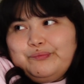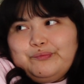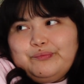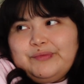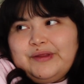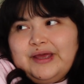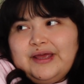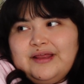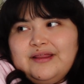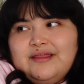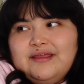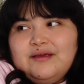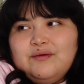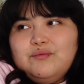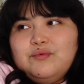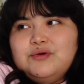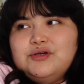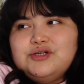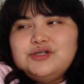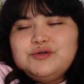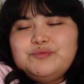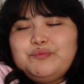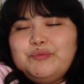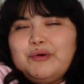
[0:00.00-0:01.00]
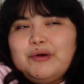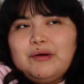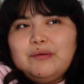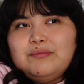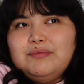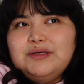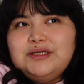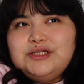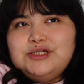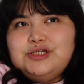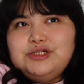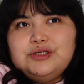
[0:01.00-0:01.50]
I think we should
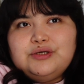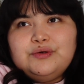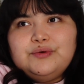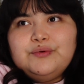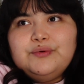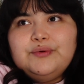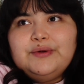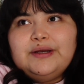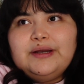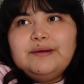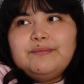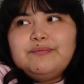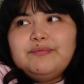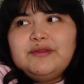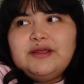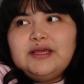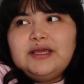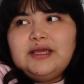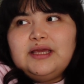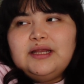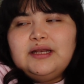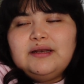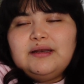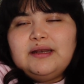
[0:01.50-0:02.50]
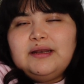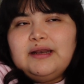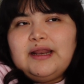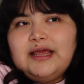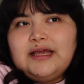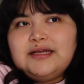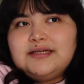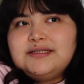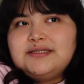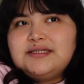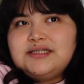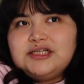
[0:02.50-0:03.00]
probably do. And I'm thinking
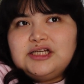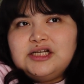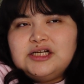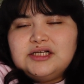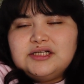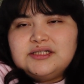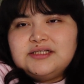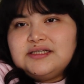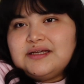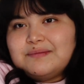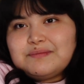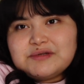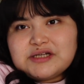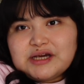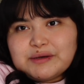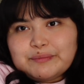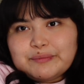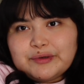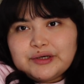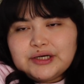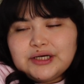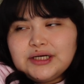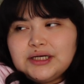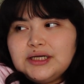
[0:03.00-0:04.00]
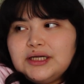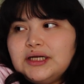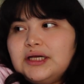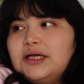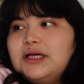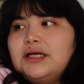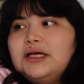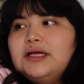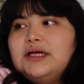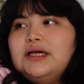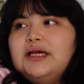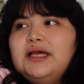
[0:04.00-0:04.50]
next year in September,
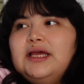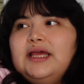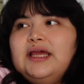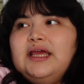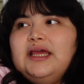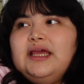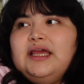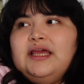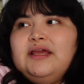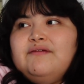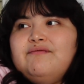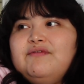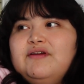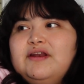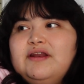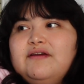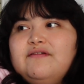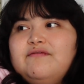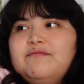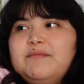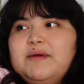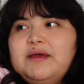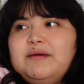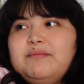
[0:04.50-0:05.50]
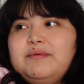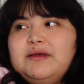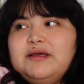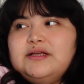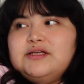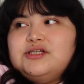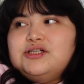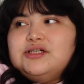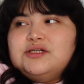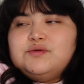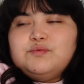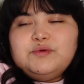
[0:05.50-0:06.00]
even if maybe
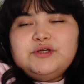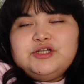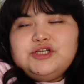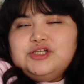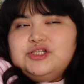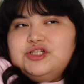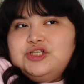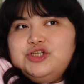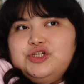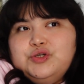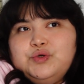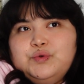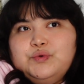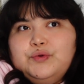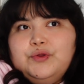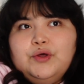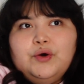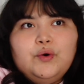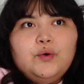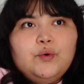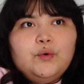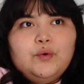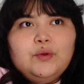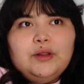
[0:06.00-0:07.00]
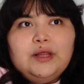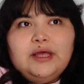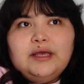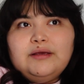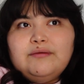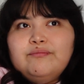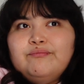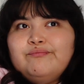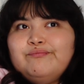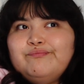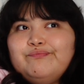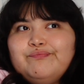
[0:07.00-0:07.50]
it's just we just do the whole like
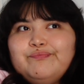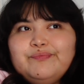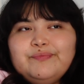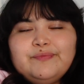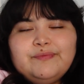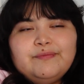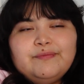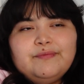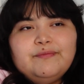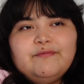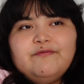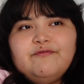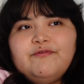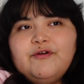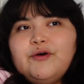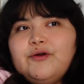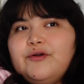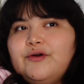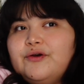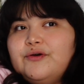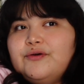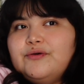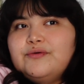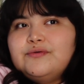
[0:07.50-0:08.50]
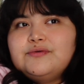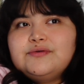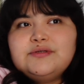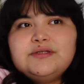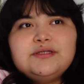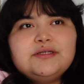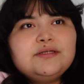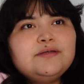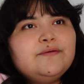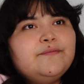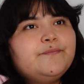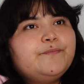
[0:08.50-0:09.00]

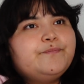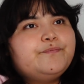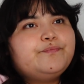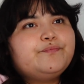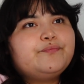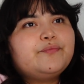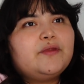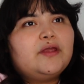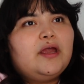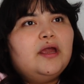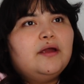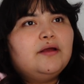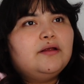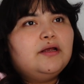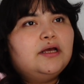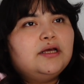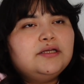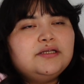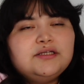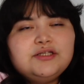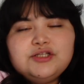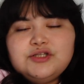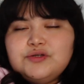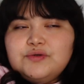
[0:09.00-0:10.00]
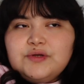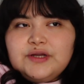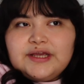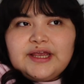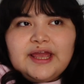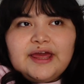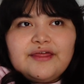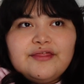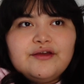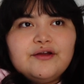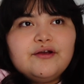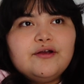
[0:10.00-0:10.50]
photos, us two
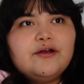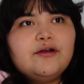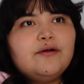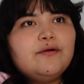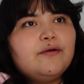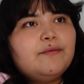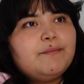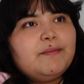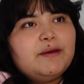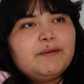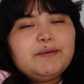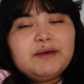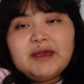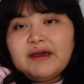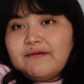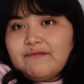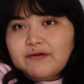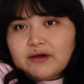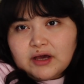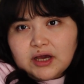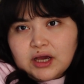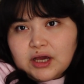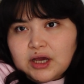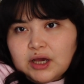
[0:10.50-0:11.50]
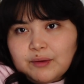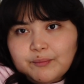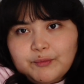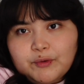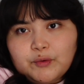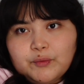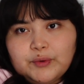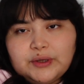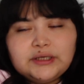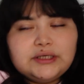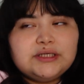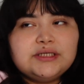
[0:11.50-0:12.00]
together, maybe have a couple
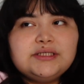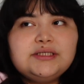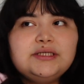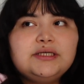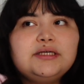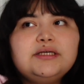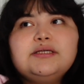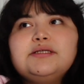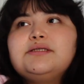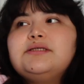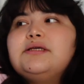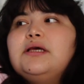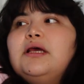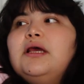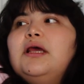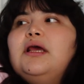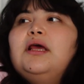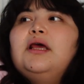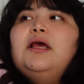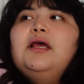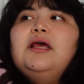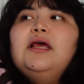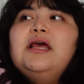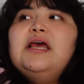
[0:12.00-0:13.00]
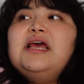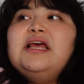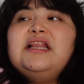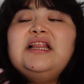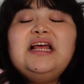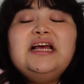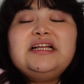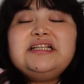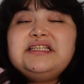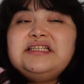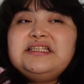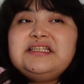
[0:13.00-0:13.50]
witnesses, and
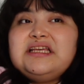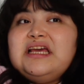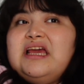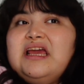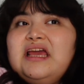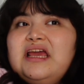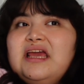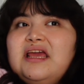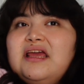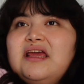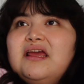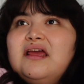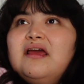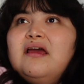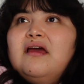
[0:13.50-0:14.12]
that's it.